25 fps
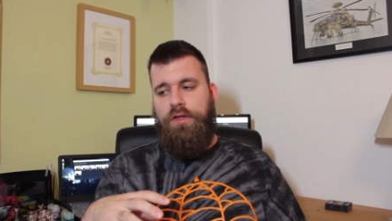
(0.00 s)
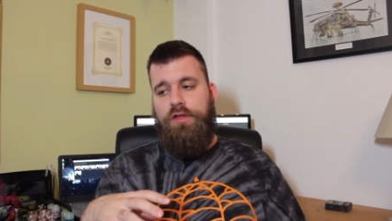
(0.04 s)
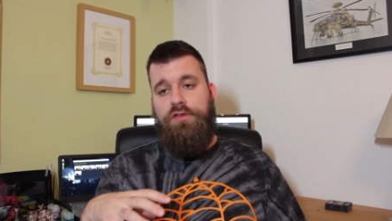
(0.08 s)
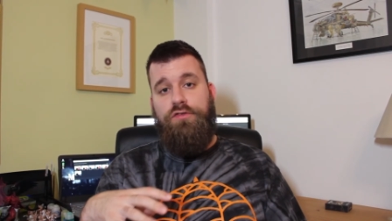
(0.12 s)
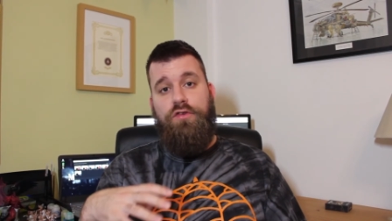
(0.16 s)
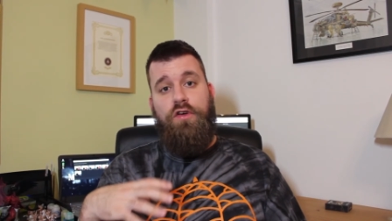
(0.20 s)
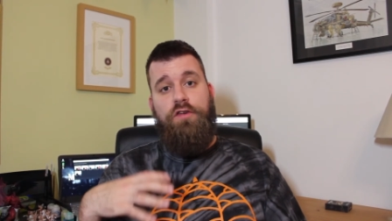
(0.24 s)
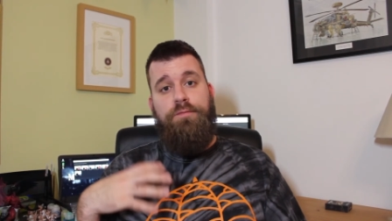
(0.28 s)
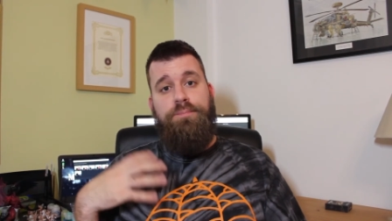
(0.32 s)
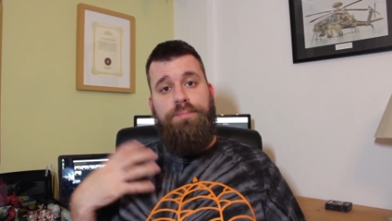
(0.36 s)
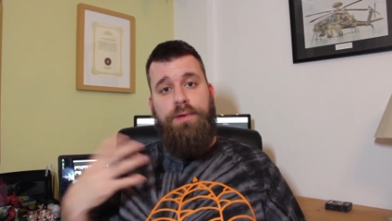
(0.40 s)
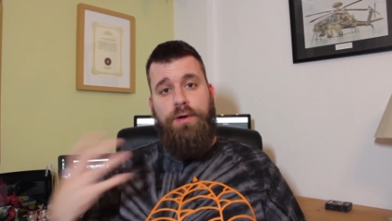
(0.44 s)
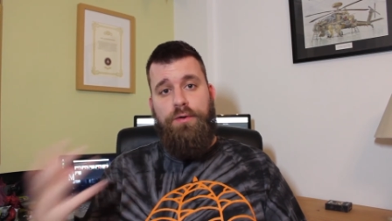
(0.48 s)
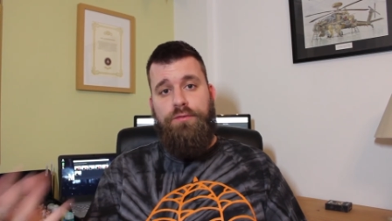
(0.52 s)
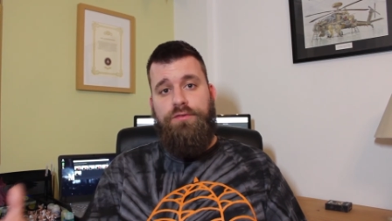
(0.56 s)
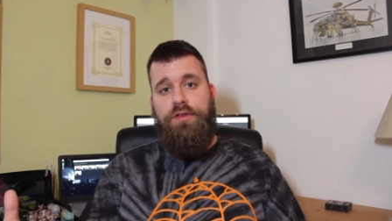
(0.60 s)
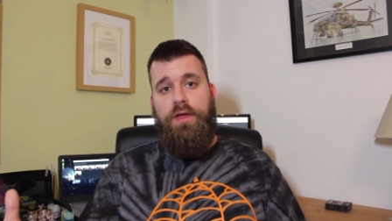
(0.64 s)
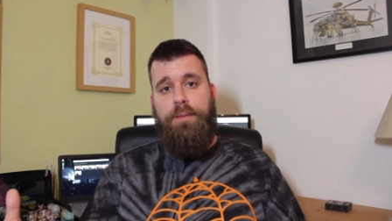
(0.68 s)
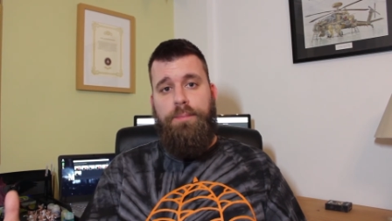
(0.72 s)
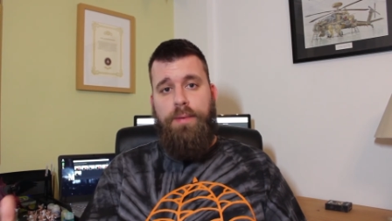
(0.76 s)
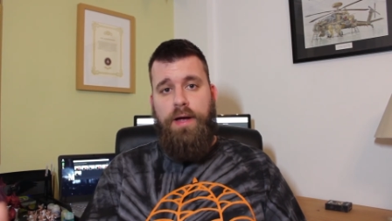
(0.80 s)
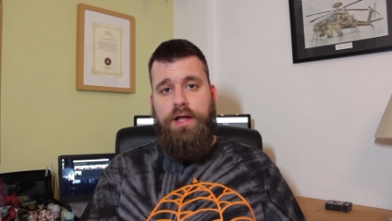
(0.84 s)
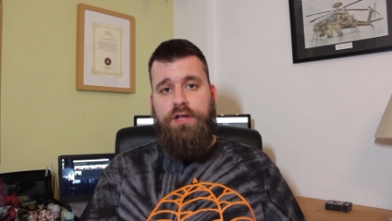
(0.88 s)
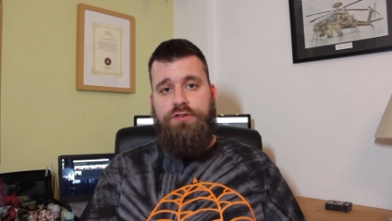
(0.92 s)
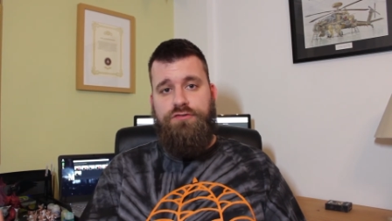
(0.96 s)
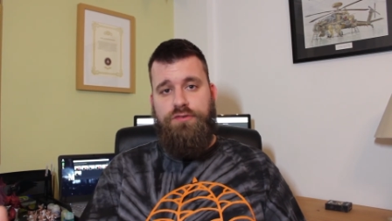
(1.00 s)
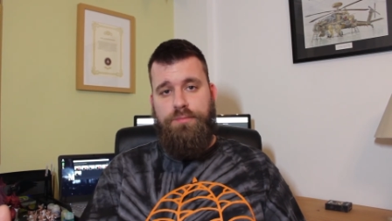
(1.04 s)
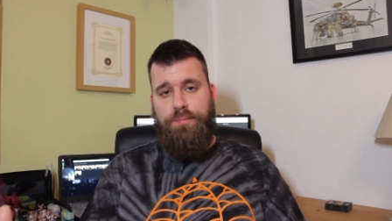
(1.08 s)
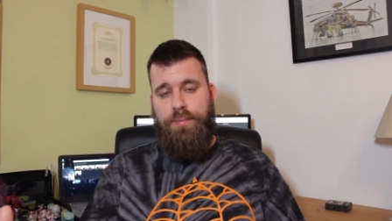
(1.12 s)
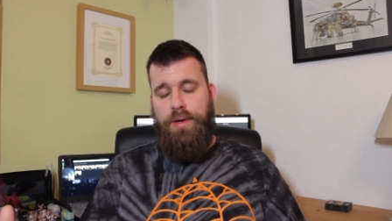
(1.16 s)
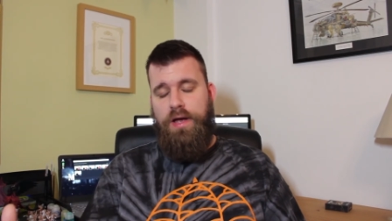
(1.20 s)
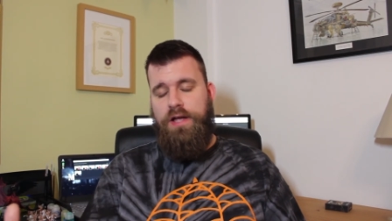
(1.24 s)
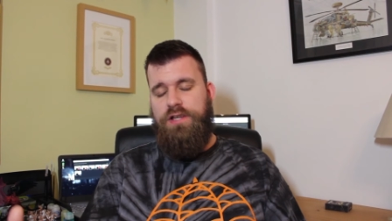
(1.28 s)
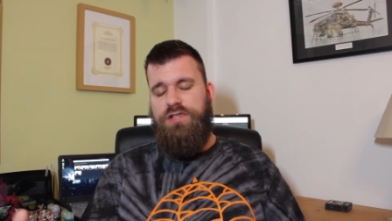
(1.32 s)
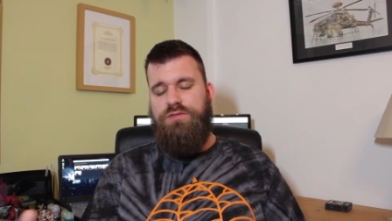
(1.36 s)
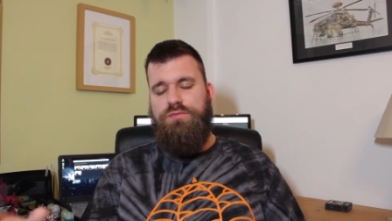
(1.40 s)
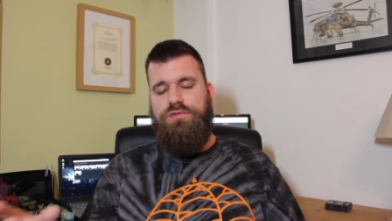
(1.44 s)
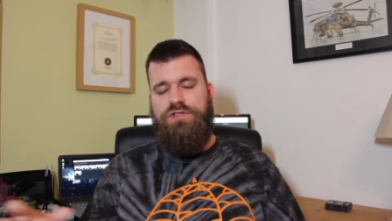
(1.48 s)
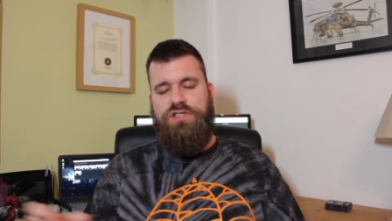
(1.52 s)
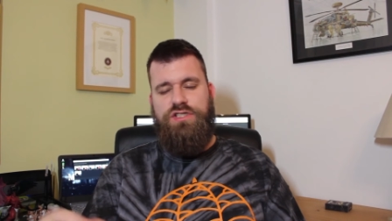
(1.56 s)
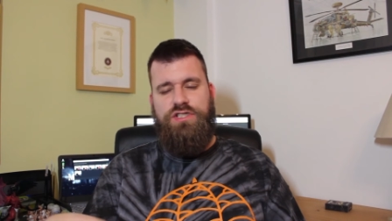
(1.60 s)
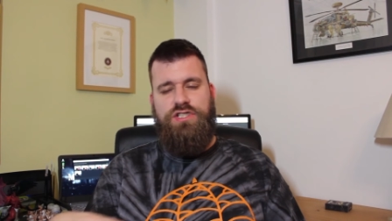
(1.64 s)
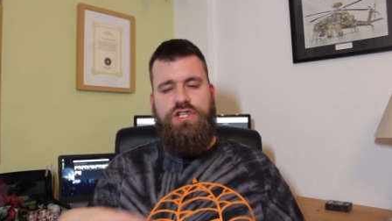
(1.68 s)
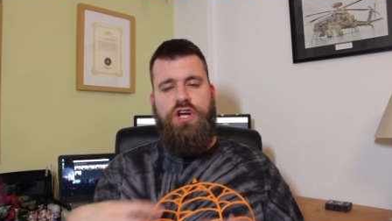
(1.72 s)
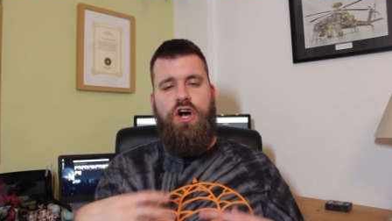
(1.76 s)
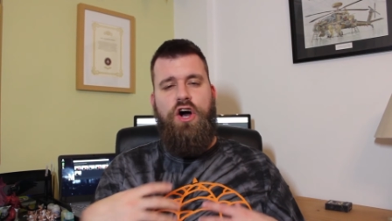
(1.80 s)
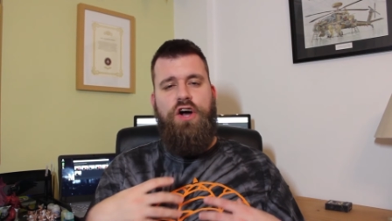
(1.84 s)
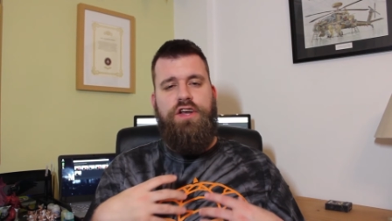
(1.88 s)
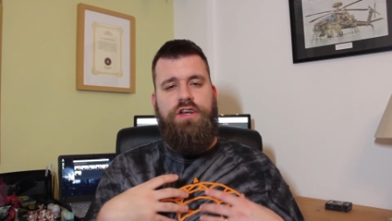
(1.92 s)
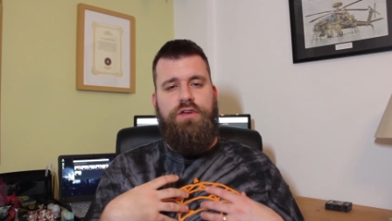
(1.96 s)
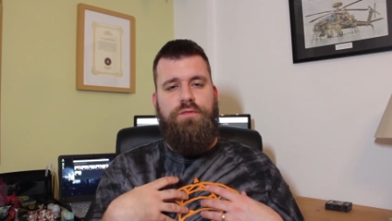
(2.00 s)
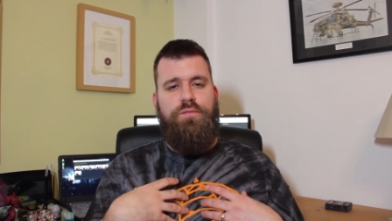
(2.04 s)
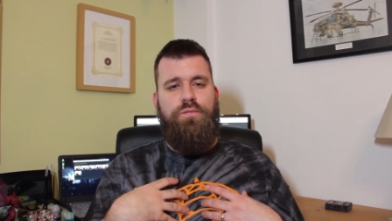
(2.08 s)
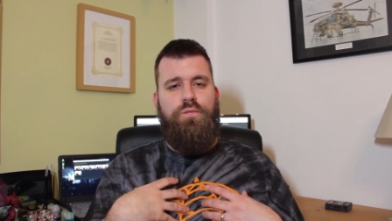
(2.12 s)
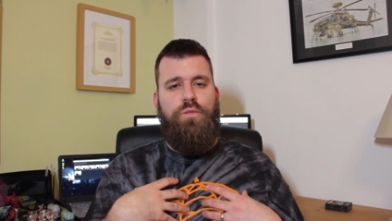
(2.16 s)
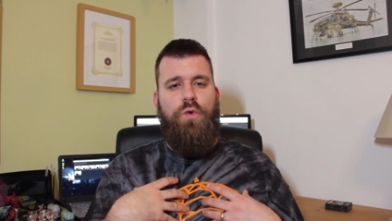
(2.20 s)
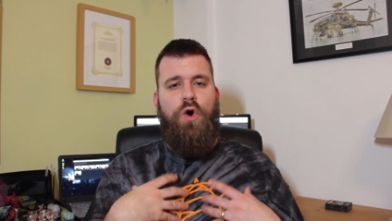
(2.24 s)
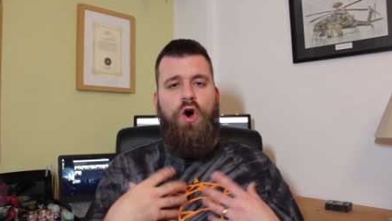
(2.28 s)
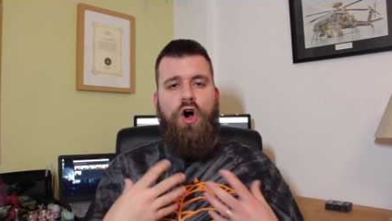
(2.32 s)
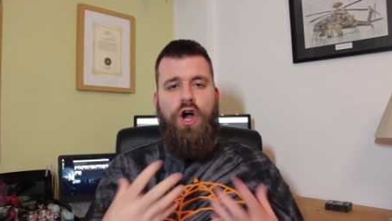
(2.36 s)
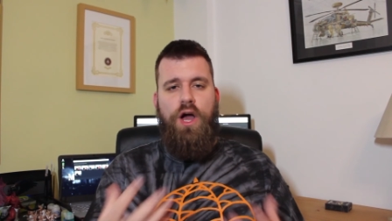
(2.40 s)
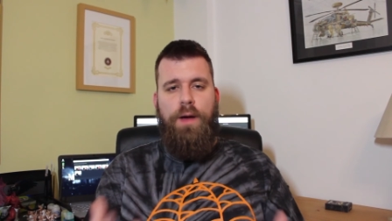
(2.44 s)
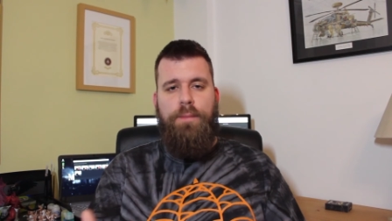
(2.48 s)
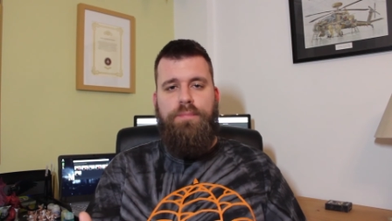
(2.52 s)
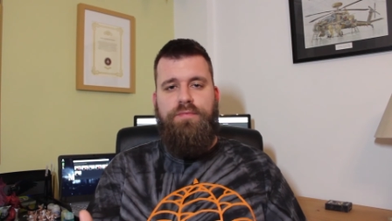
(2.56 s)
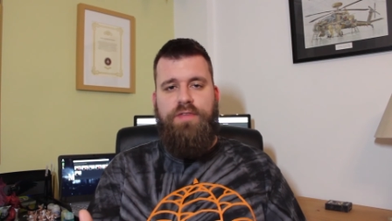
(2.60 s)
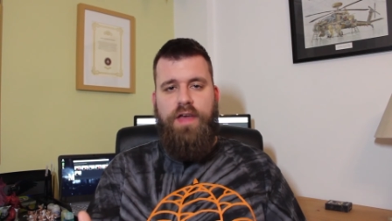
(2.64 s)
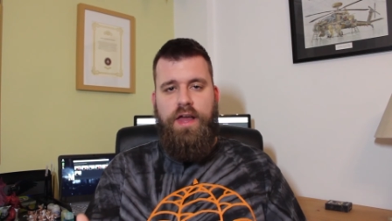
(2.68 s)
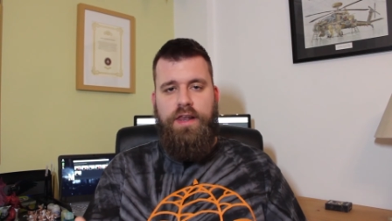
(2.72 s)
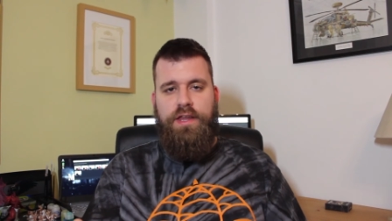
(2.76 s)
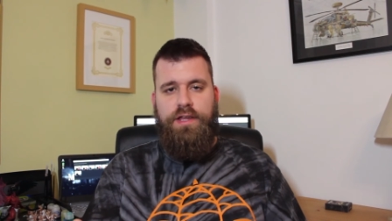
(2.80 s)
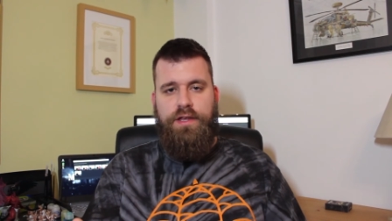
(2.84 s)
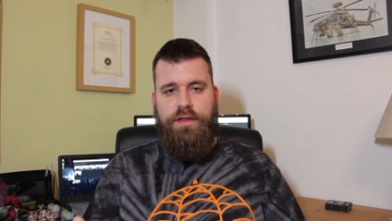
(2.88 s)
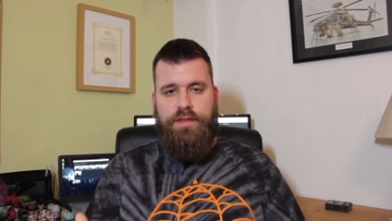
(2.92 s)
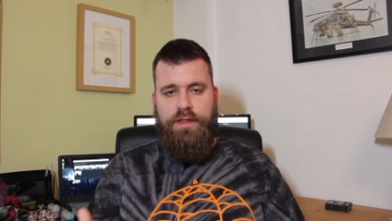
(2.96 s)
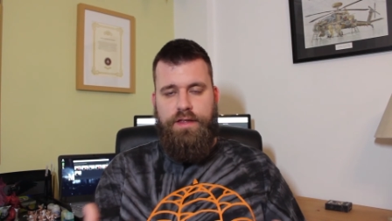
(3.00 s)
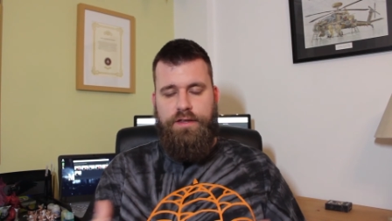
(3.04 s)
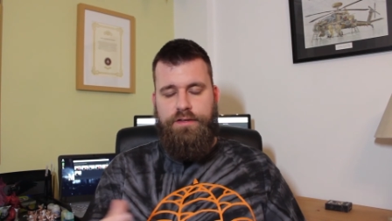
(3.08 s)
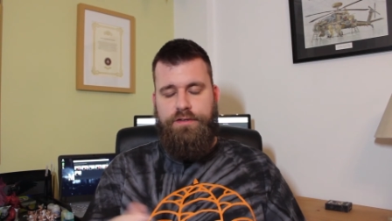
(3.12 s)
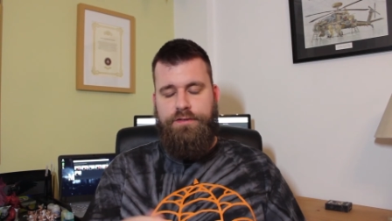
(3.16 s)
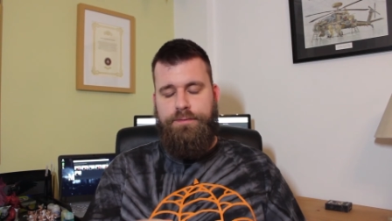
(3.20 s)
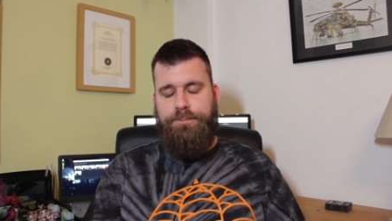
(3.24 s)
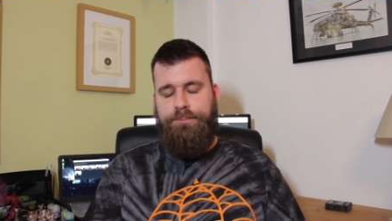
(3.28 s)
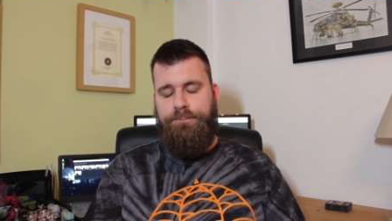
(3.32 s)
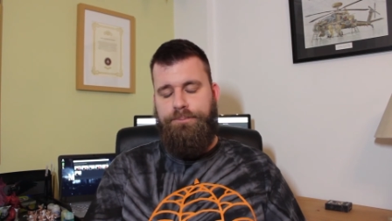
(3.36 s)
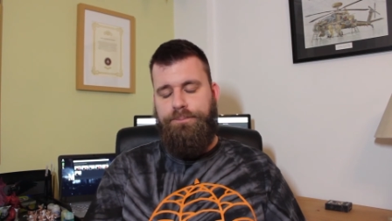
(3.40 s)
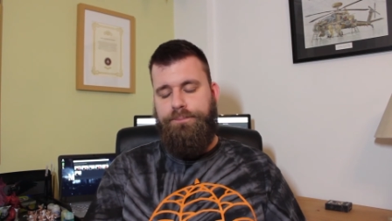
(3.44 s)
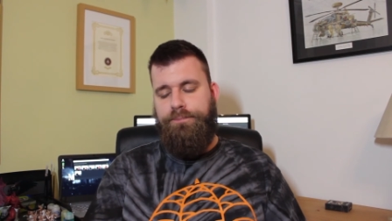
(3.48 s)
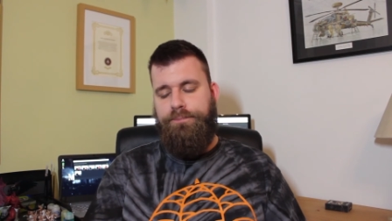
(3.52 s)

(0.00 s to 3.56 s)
So I built a Patreon page, which is kind of why I'm telling you this.